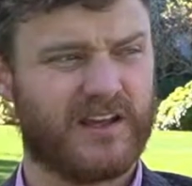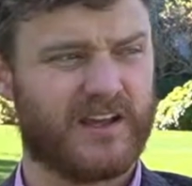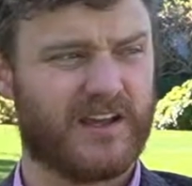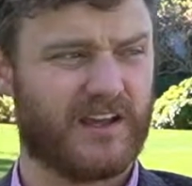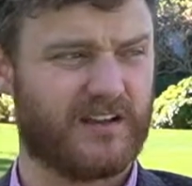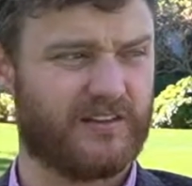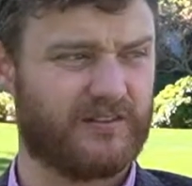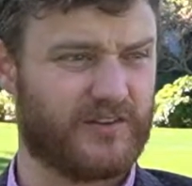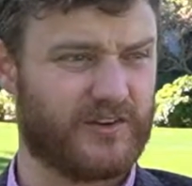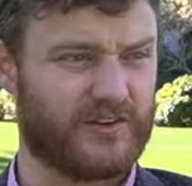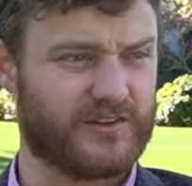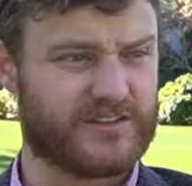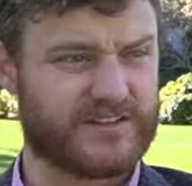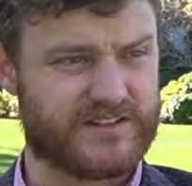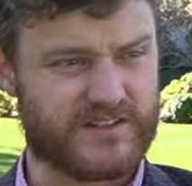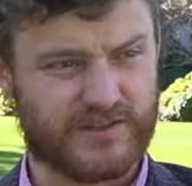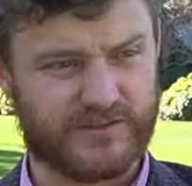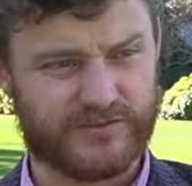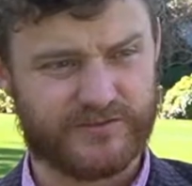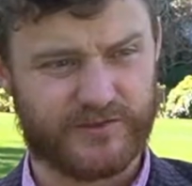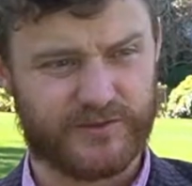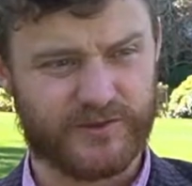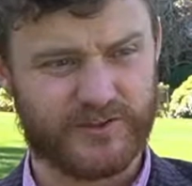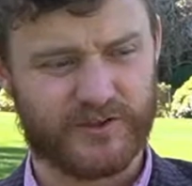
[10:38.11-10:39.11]
And if they're
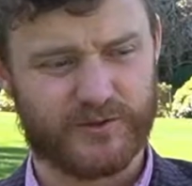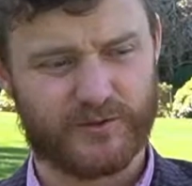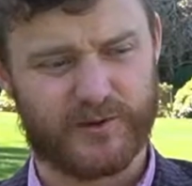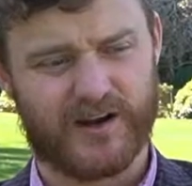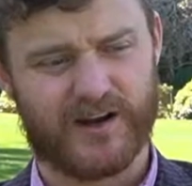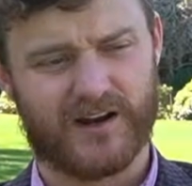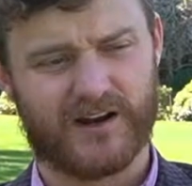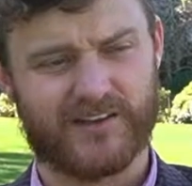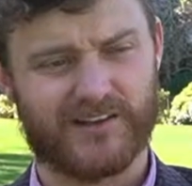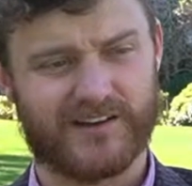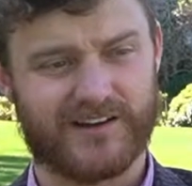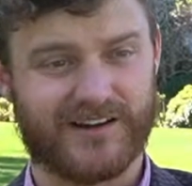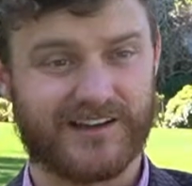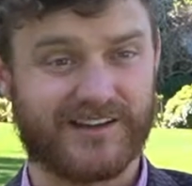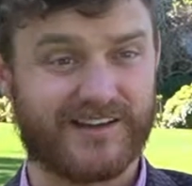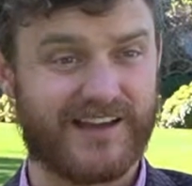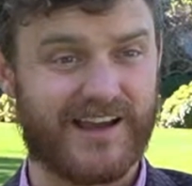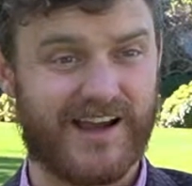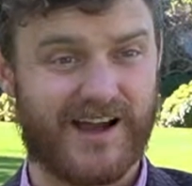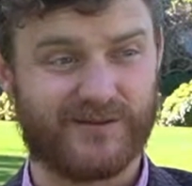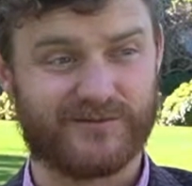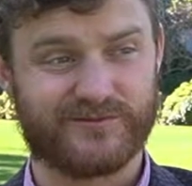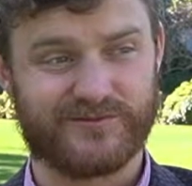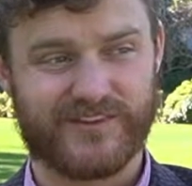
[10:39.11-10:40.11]
still fully aware and they're like,
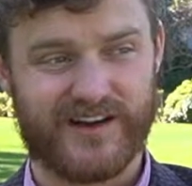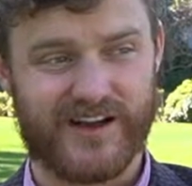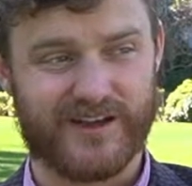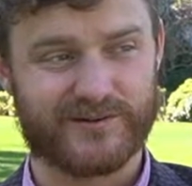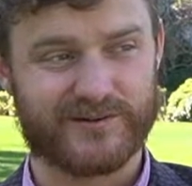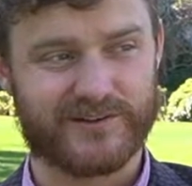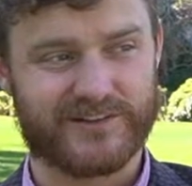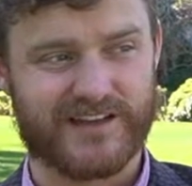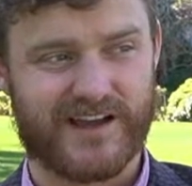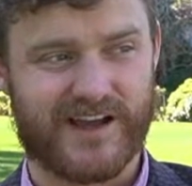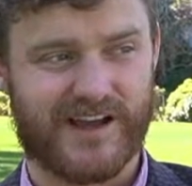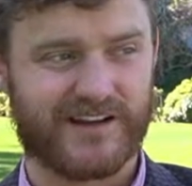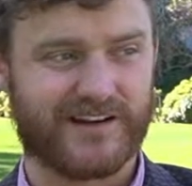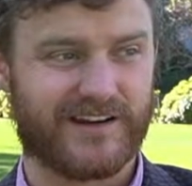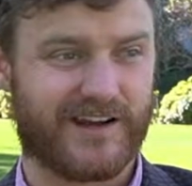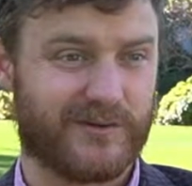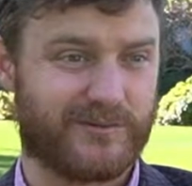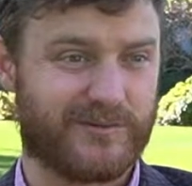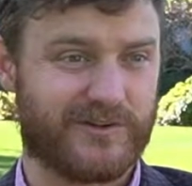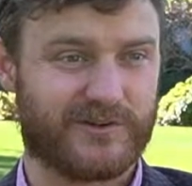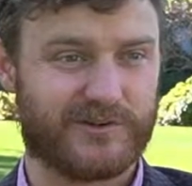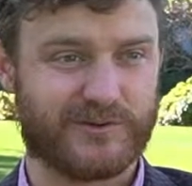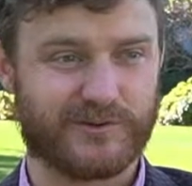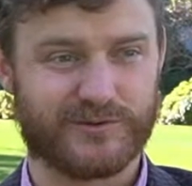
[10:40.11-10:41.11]
yeah, I'm fine with that and
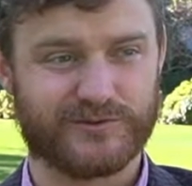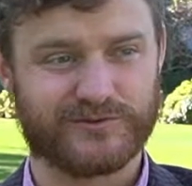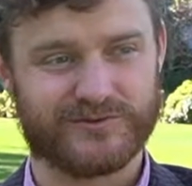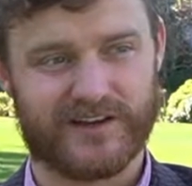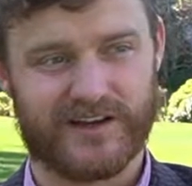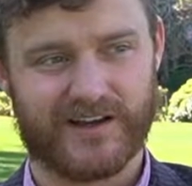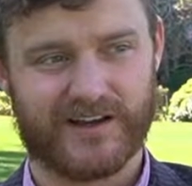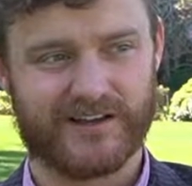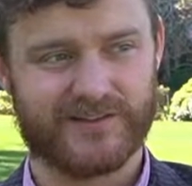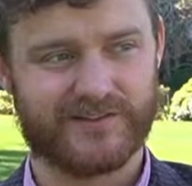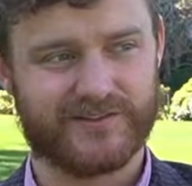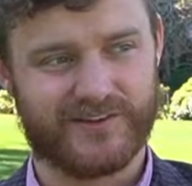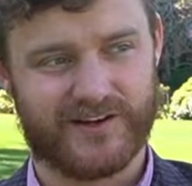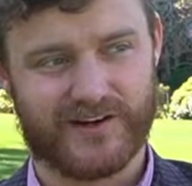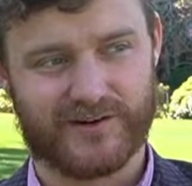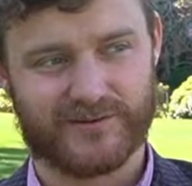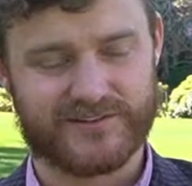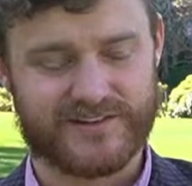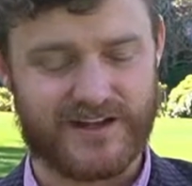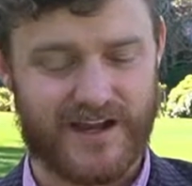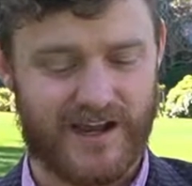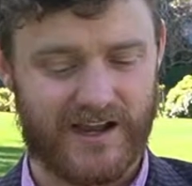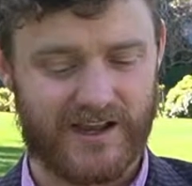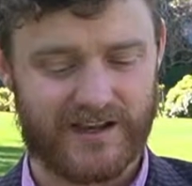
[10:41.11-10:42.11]
I'd be cool if I,
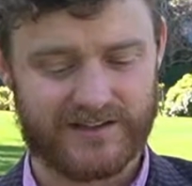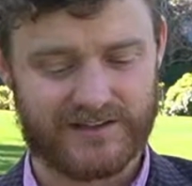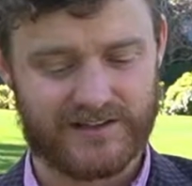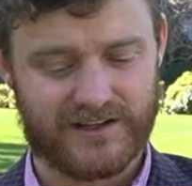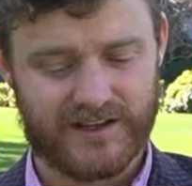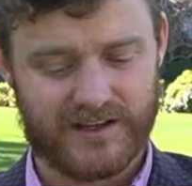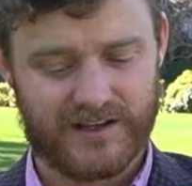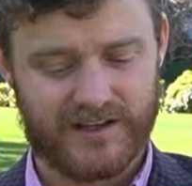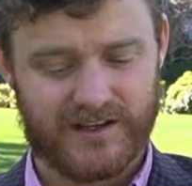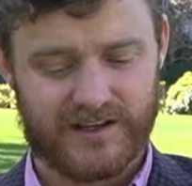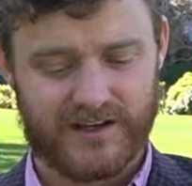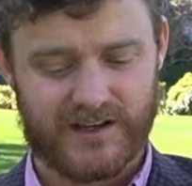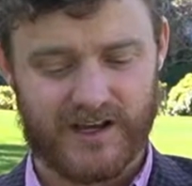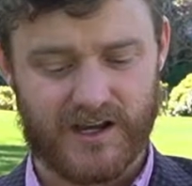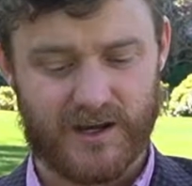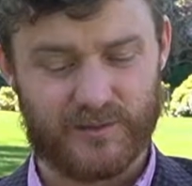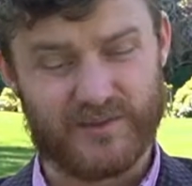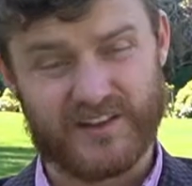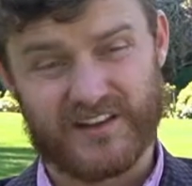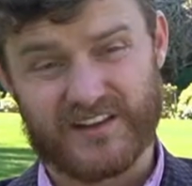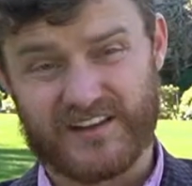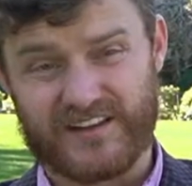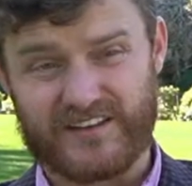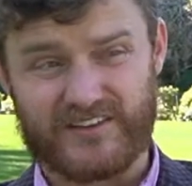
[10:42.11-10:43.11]
died, then
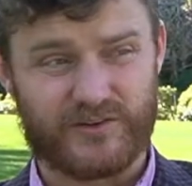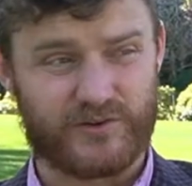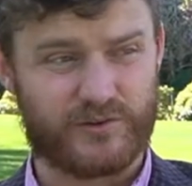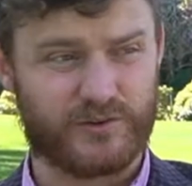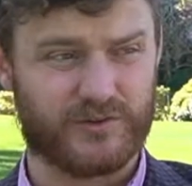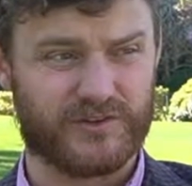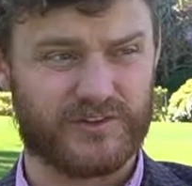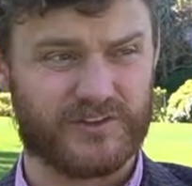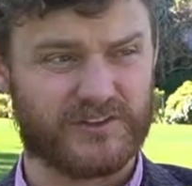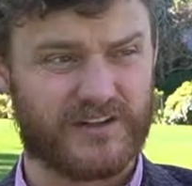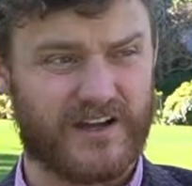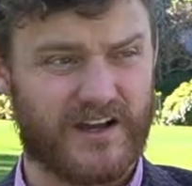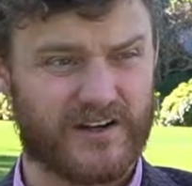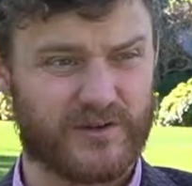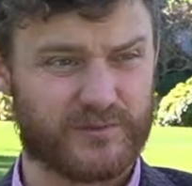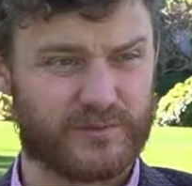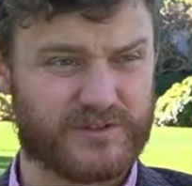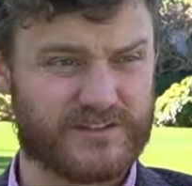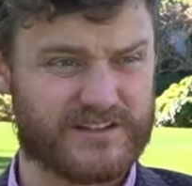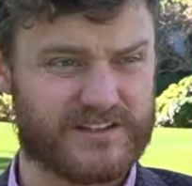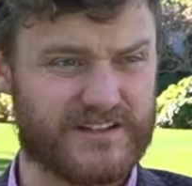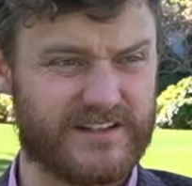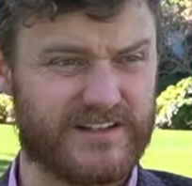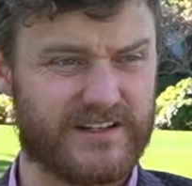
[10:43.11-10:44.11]
that's cool. They're allowed to
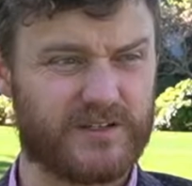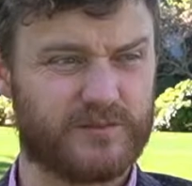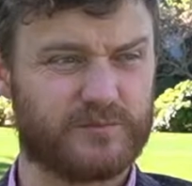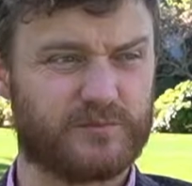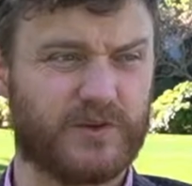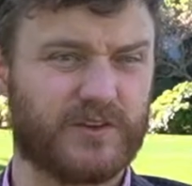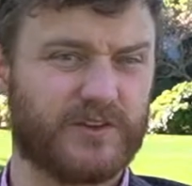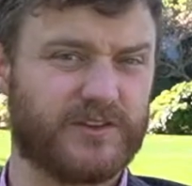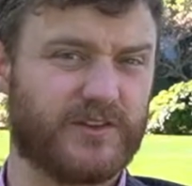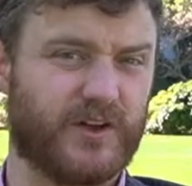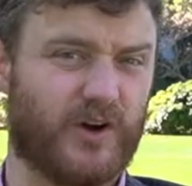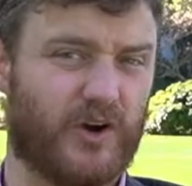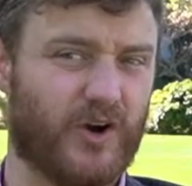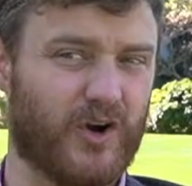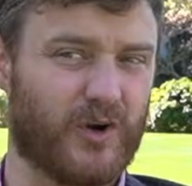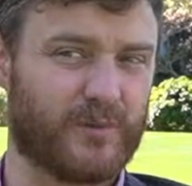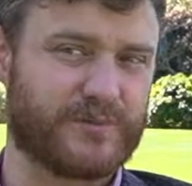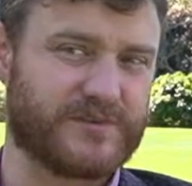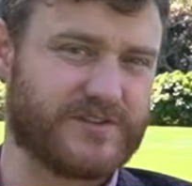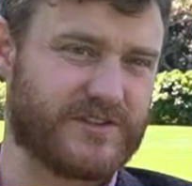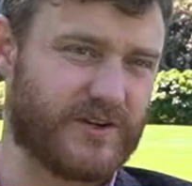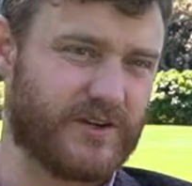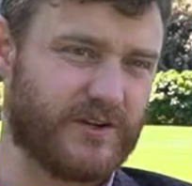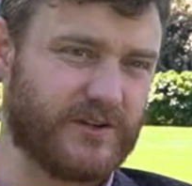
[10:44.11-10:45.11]
proceed. But the hard
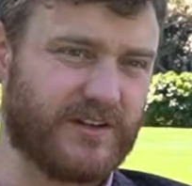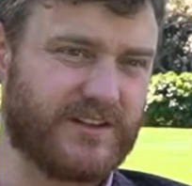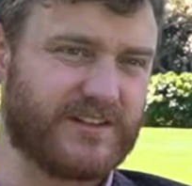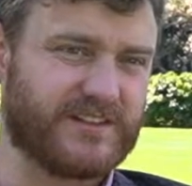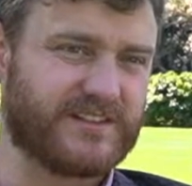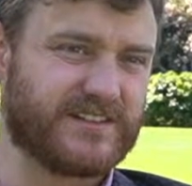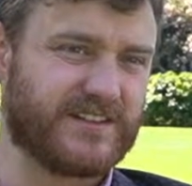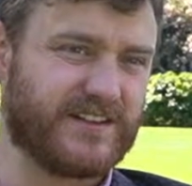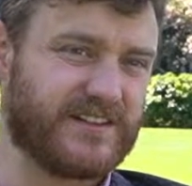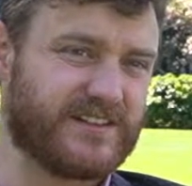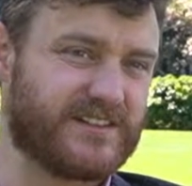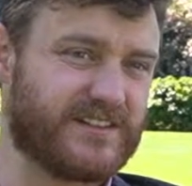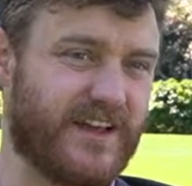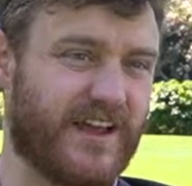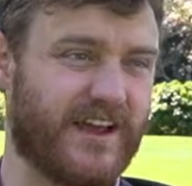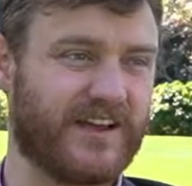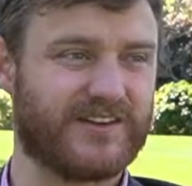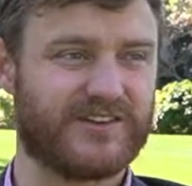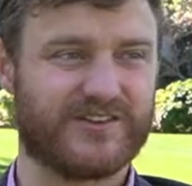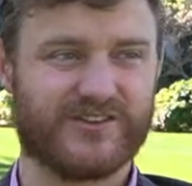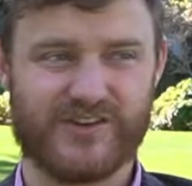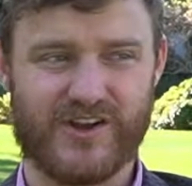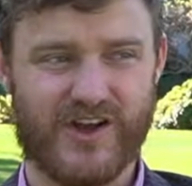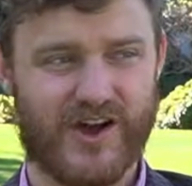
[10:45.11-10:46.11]
paternalist is going to
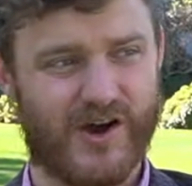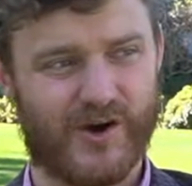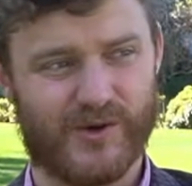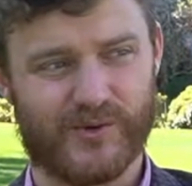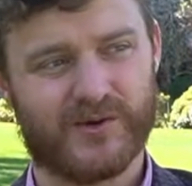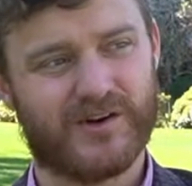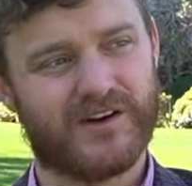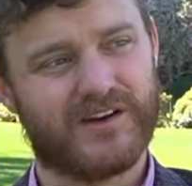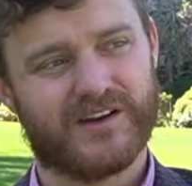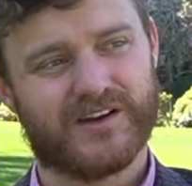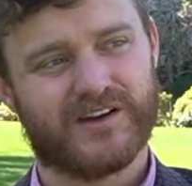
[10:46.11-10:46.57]
say, no.